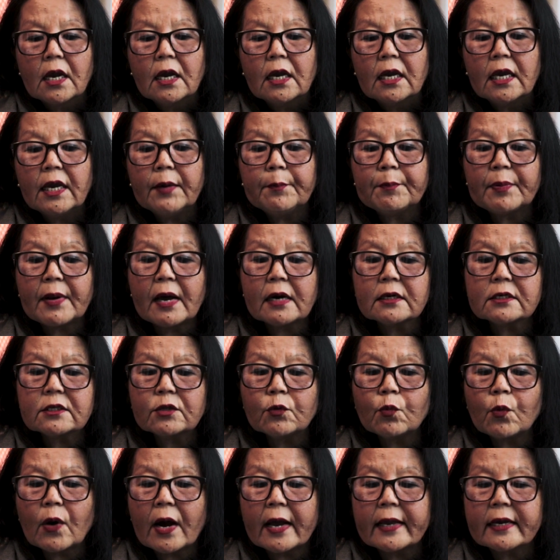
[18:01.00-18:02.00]
He plugged
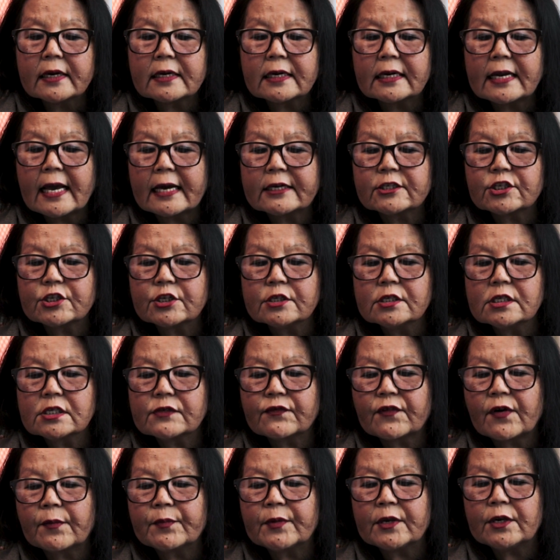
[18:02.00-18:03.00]
the wire connections
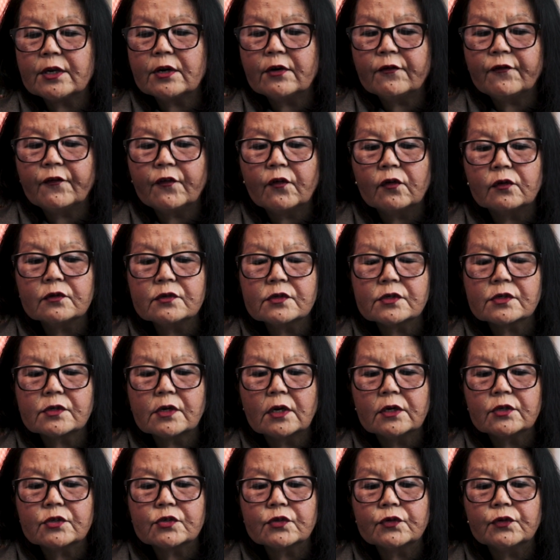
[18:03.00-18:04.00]
from the earphones
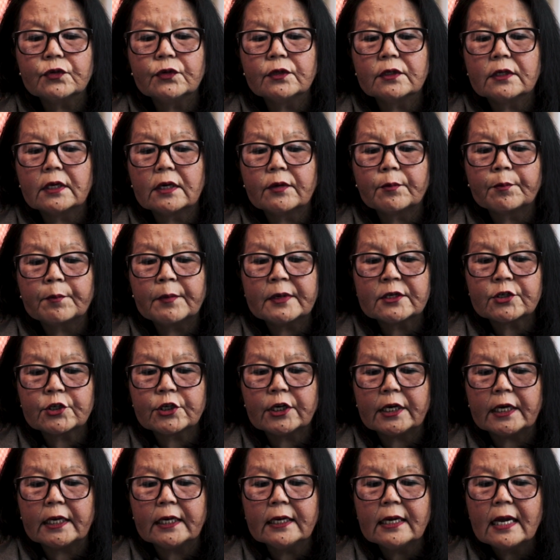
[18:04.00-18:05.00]
into the
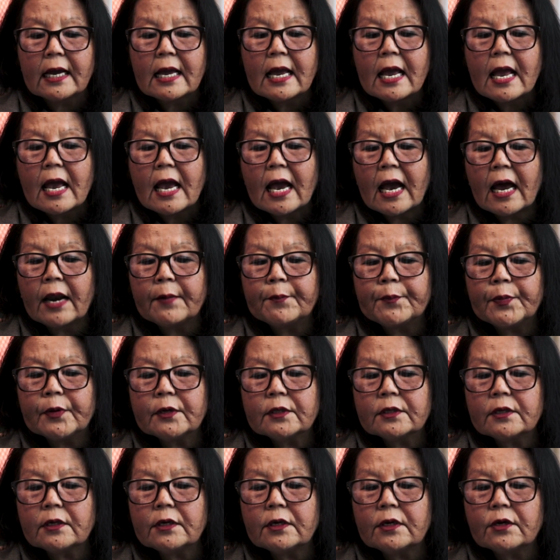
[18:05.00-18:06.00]
machine and
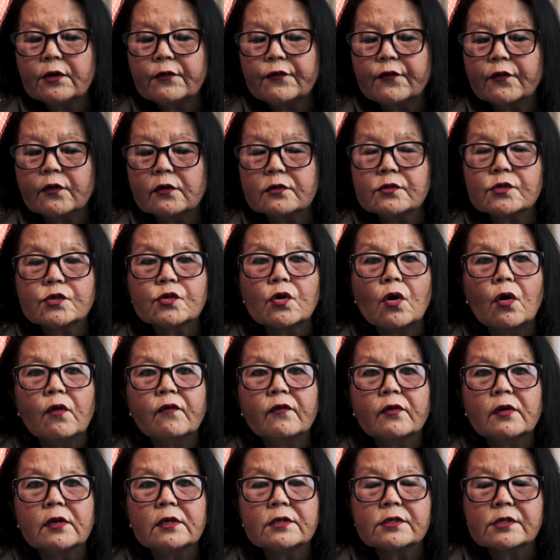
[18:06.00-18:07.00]
put the earphones
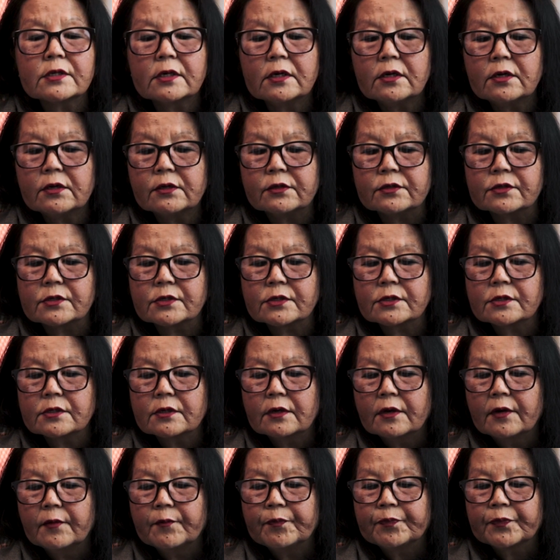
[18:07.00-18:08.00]
over his ears.
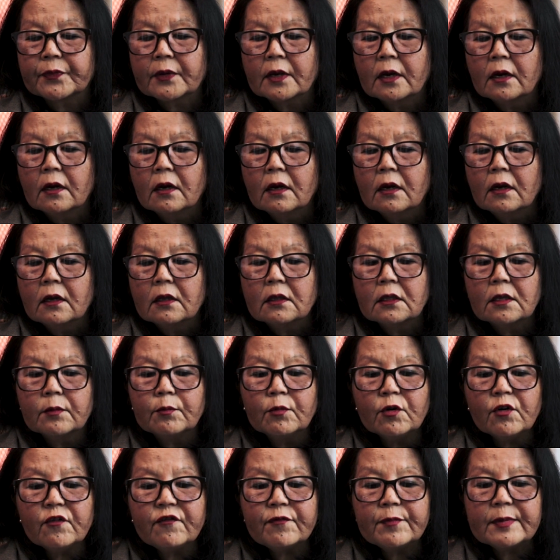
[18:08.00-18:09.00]
The
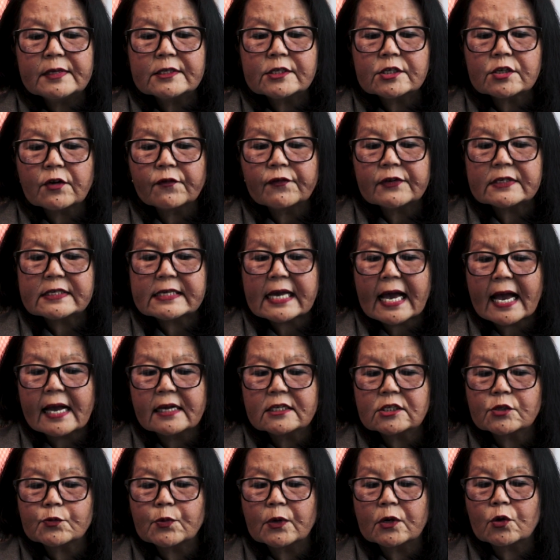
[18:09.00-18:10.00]
movements of his
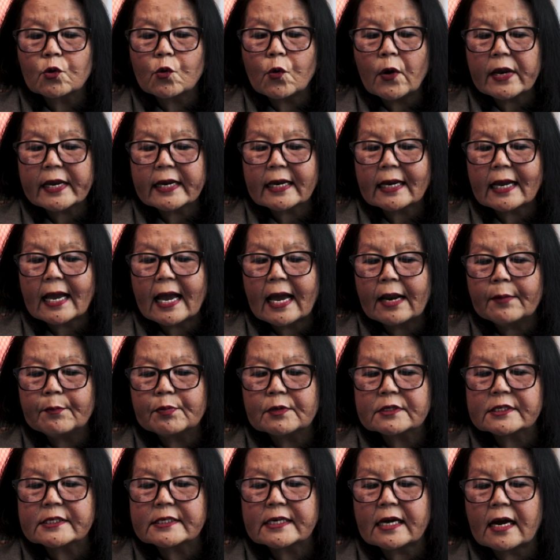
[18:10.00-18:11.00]
hands were quick and
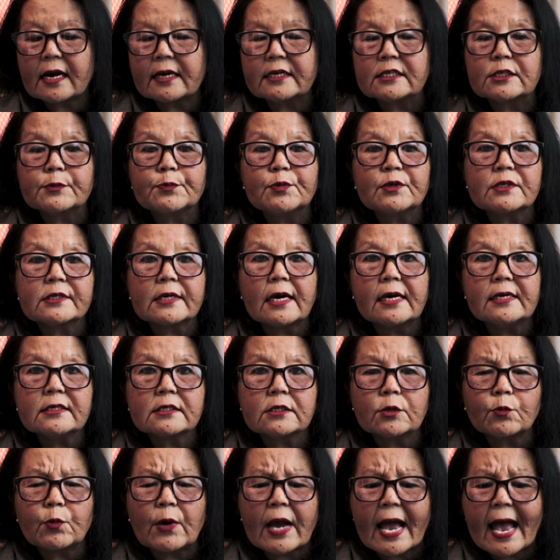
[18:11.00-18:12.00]
precise.
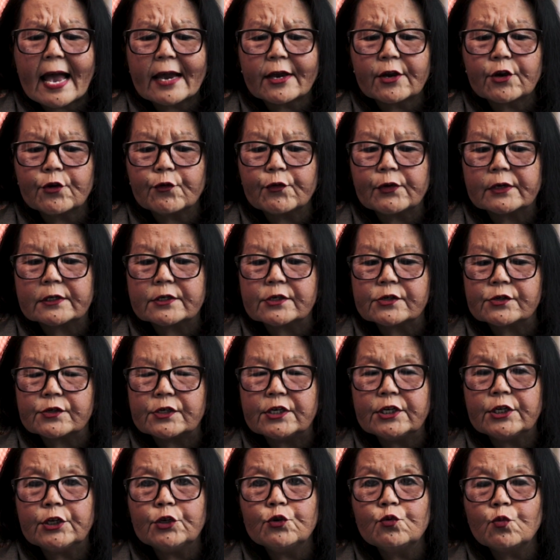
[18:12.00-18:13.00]
They were accurate.
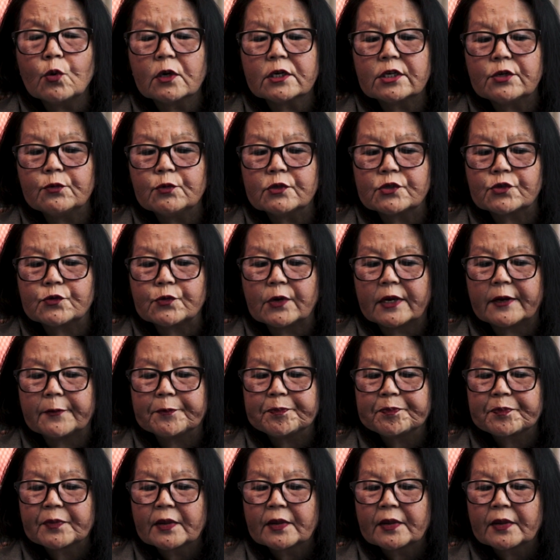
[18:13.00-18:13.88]
He knew what he was doing.